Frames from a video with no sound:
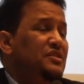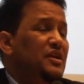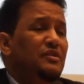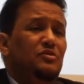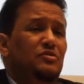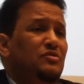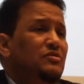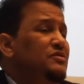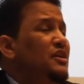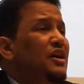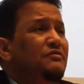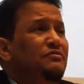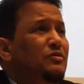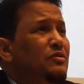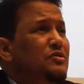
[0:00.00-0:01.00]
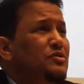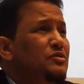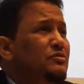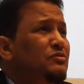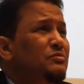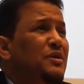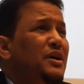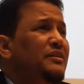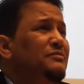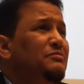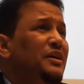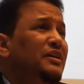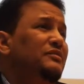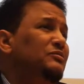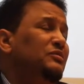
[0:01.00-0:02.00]
And you don't have also to bind
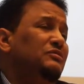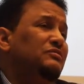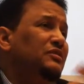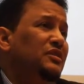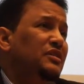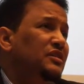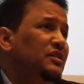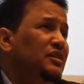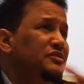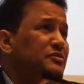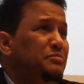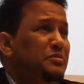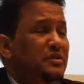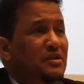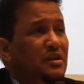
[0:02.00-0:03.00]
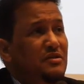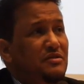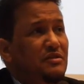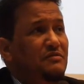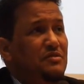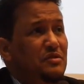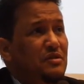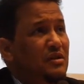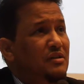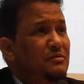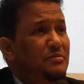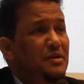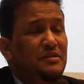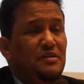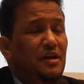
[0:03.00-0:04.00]
by the interpretation of scholar in the
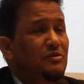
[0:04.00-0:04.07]
past.